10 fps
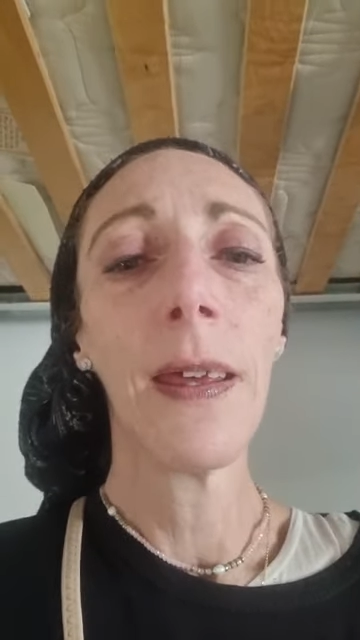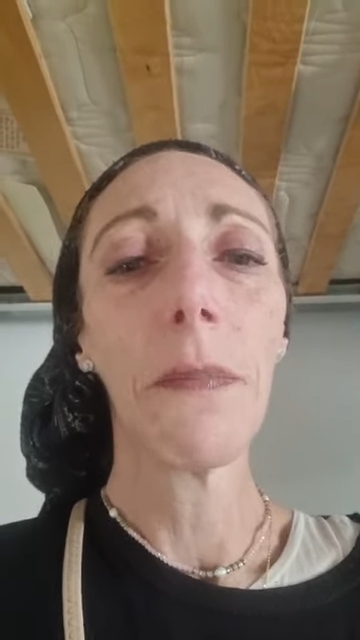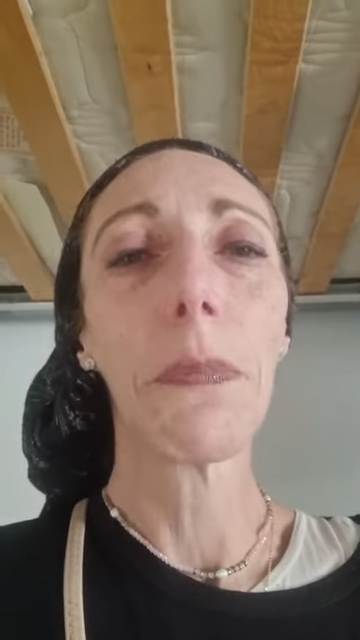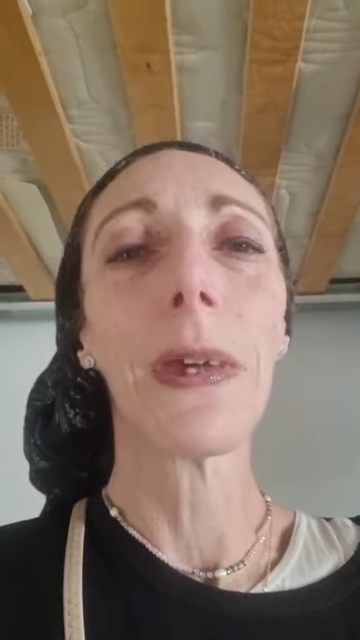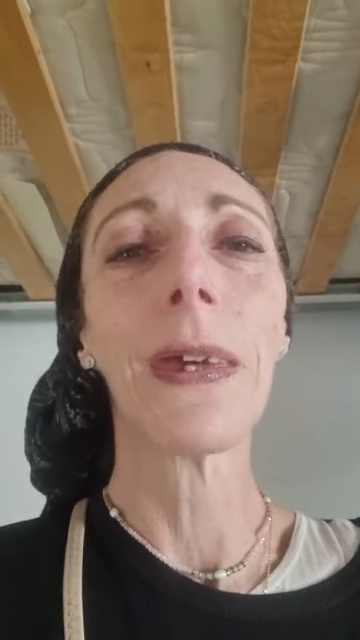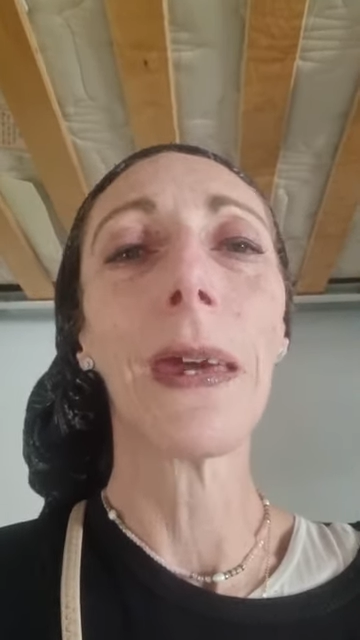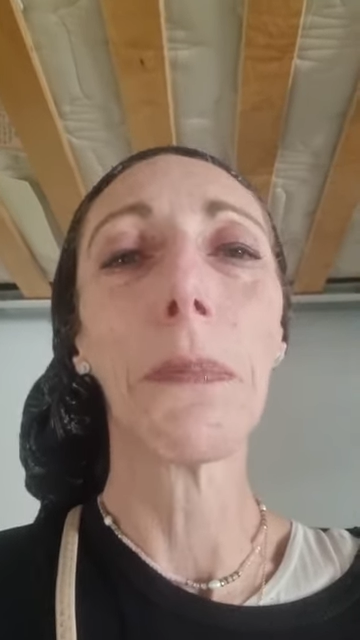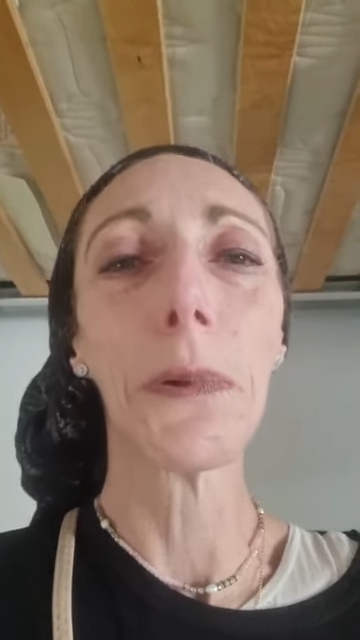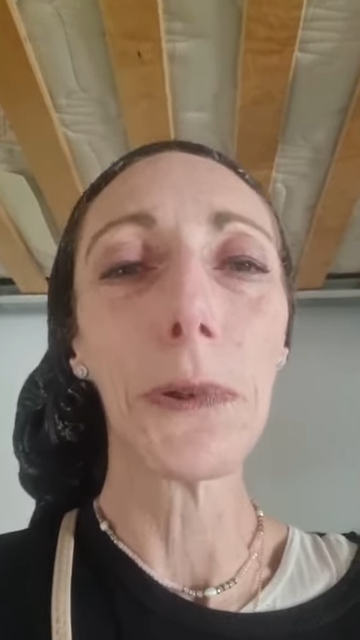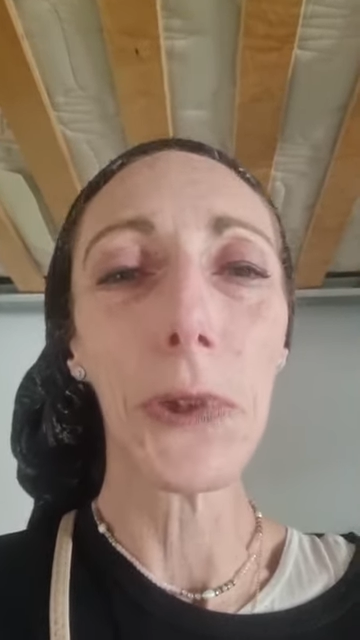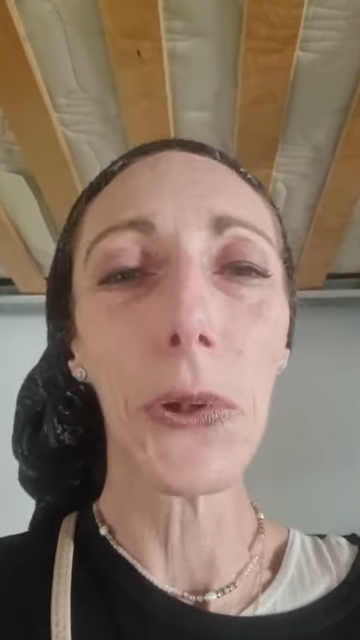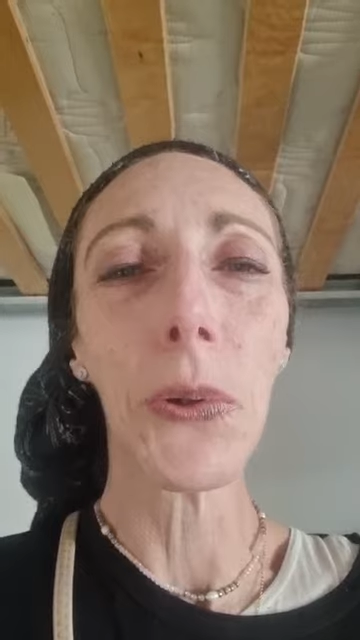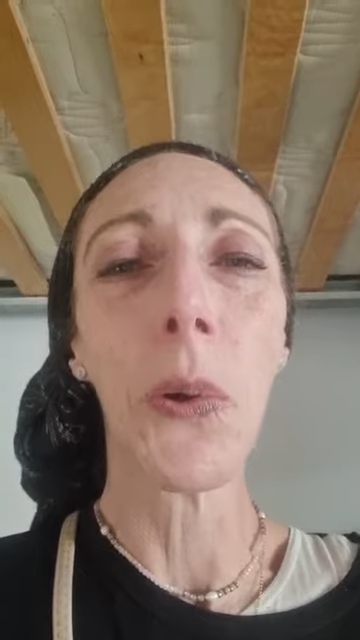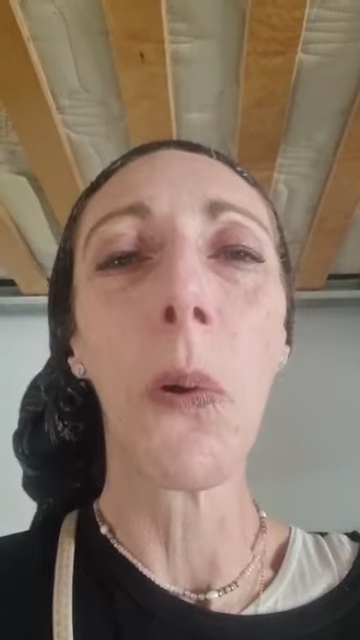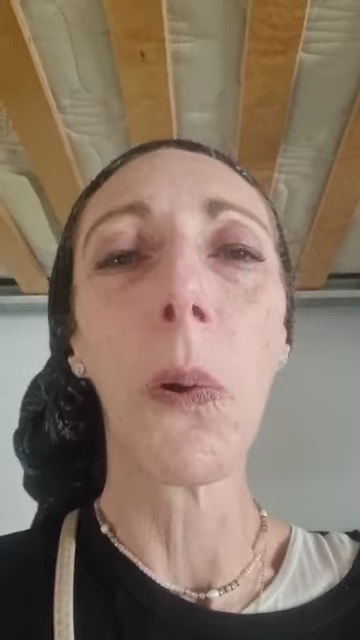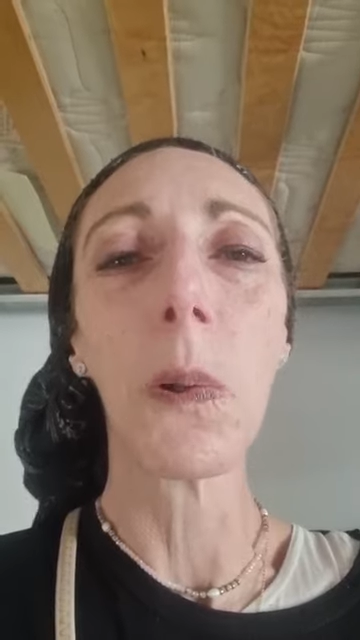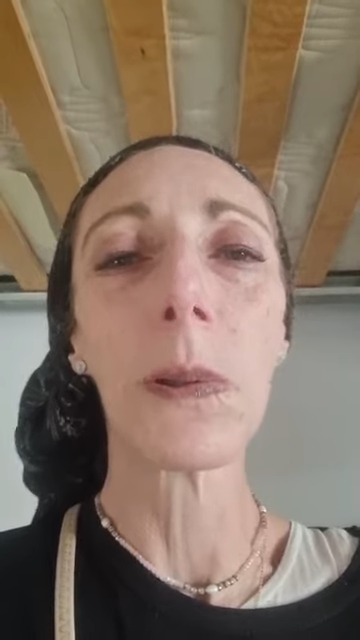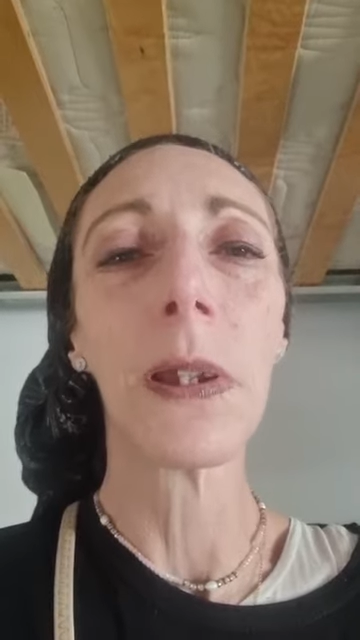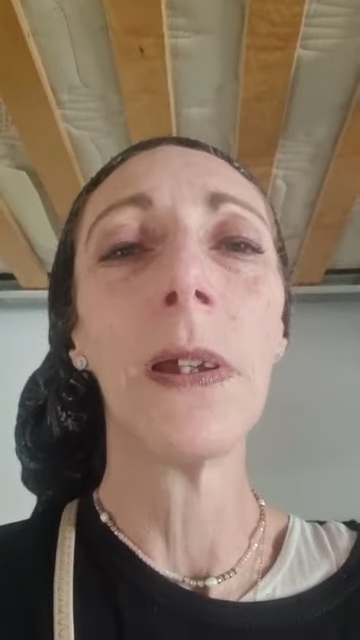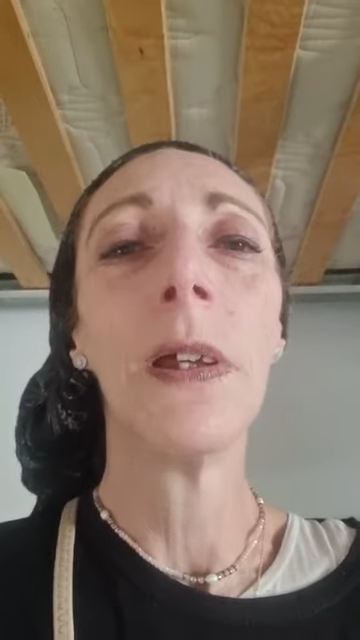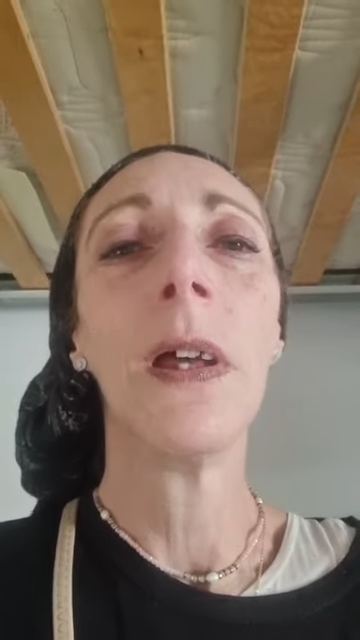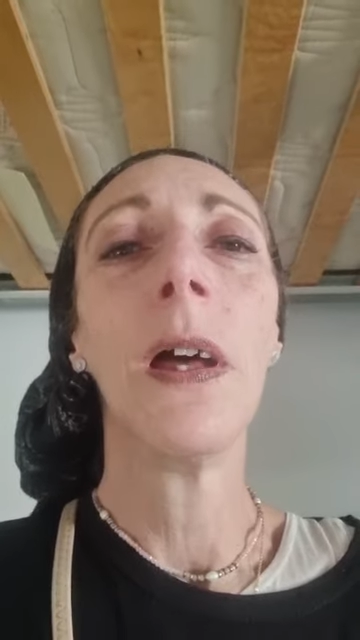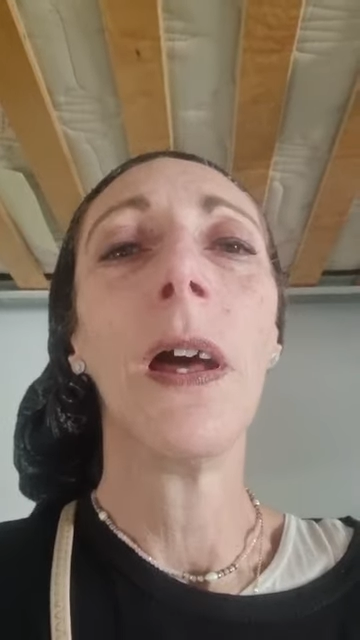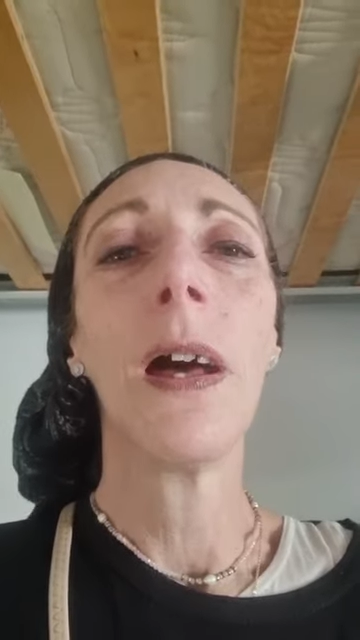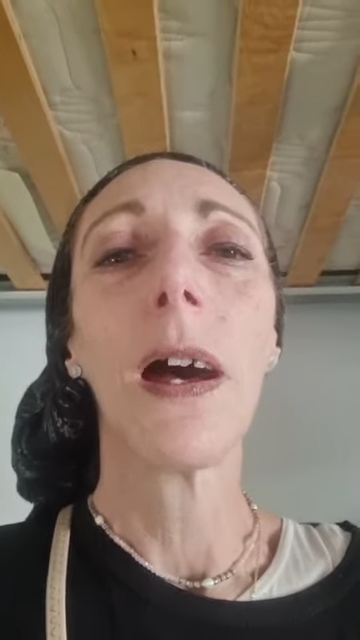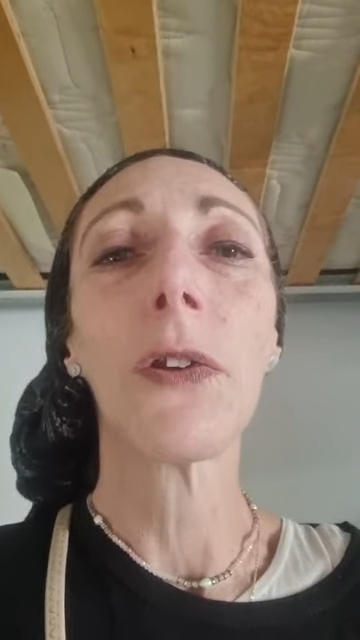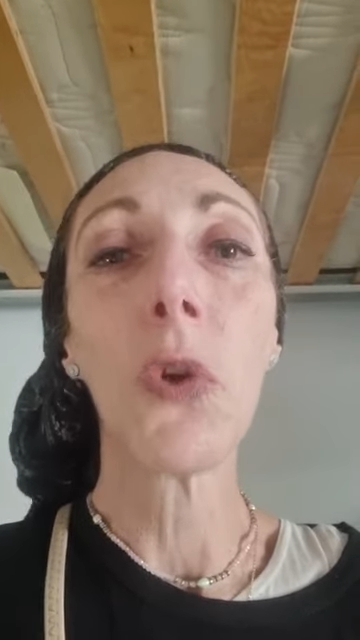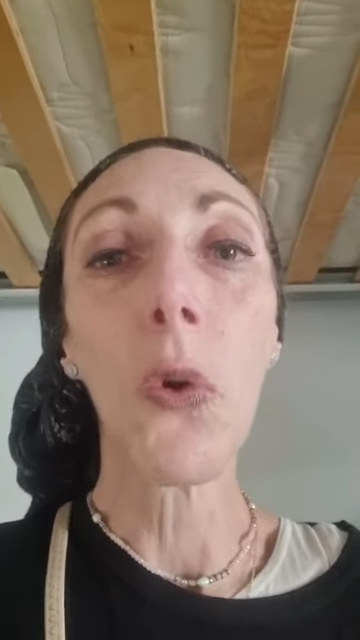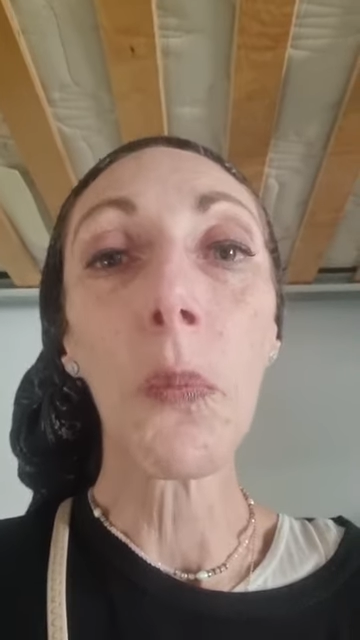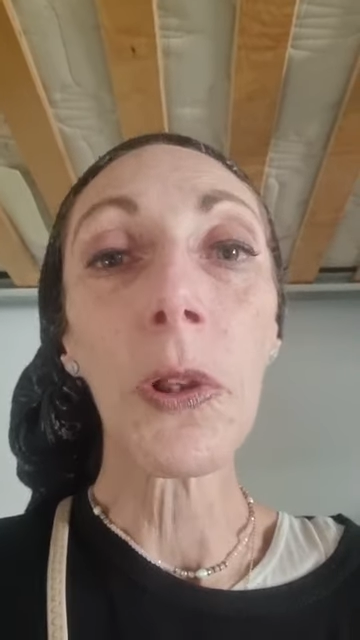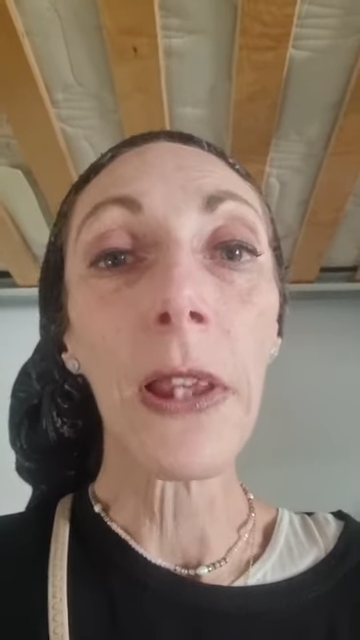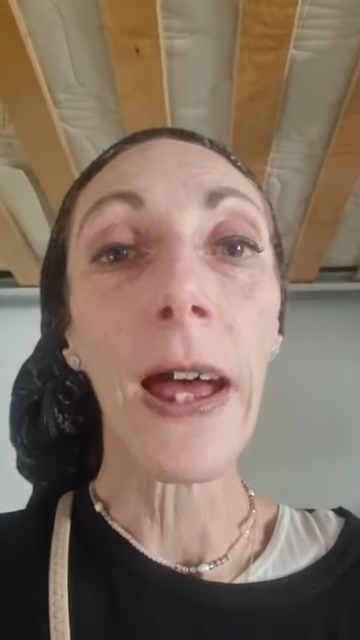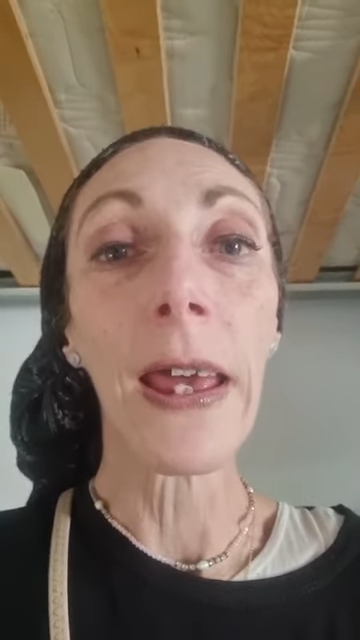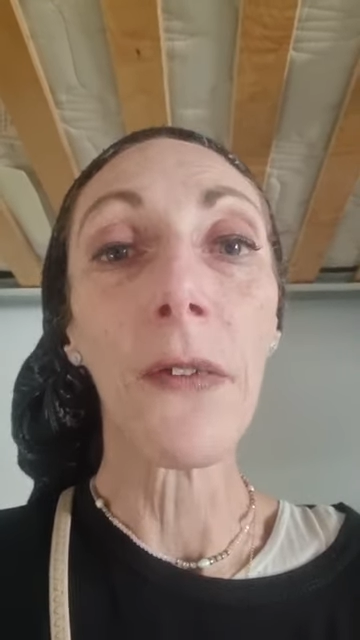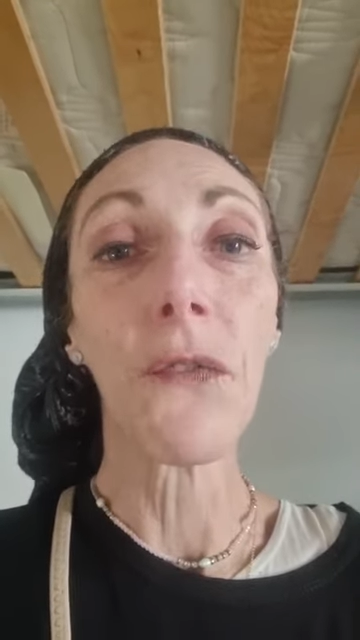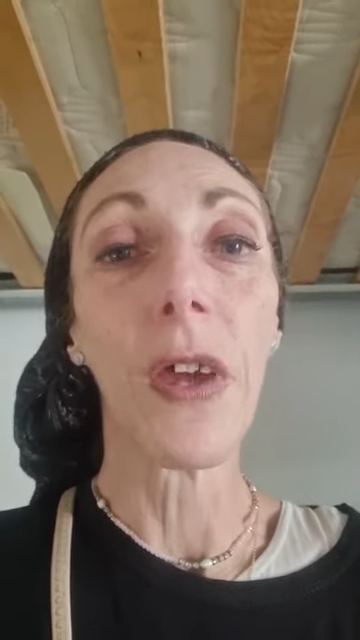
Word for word: being able to hold a normal life